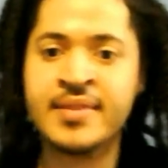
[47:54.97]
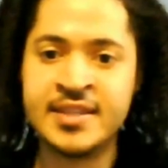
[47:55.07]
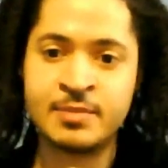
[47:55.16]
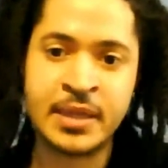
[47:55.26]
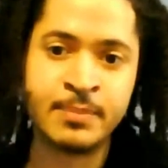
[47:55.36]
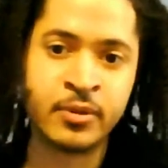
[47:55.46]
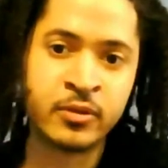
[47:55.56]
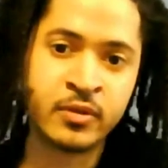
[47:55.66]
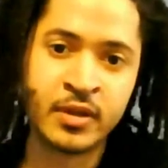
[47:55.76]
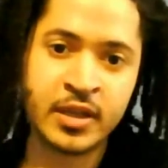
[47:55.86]
these
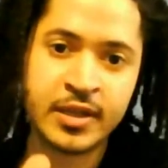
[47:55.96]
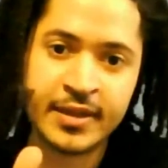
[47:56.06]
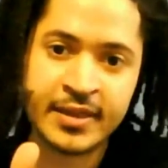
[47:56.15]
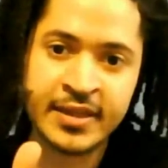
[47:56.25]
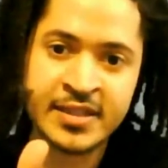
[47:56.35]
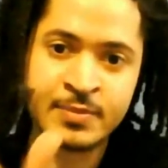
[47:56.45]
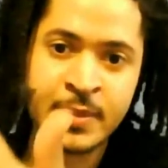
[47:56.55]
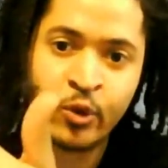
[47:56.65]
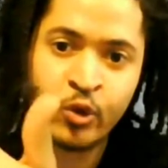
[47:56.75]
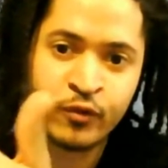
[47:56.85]
people
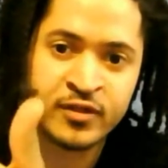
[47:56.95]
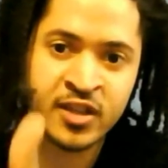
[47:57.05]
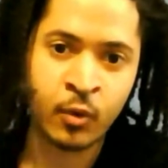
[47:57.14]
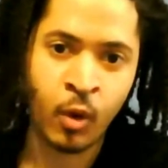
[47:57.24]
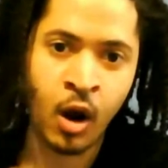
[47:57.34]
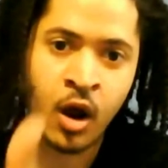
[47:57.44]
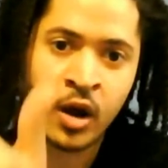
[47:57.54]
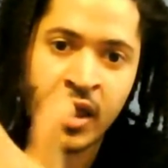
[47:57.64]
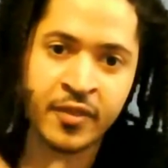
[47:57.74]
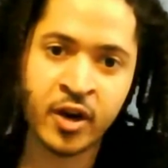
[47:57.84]
who you've done
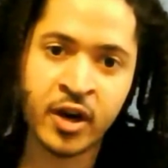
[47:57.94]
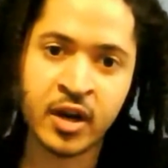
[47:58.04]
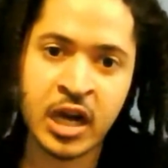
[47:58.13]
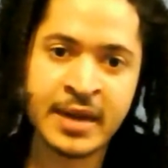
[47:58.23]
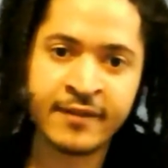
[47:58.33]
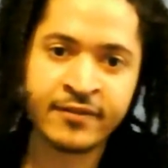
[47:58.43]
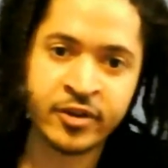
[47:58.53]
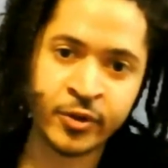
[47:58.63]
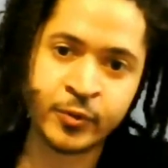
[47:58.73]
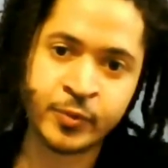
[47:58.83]
wrong, they're going to come
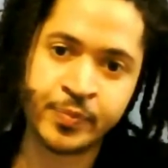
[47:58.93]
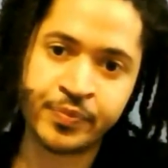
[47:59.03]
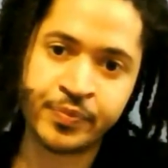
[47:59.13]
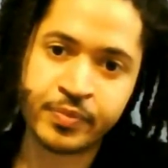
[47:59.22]
after you,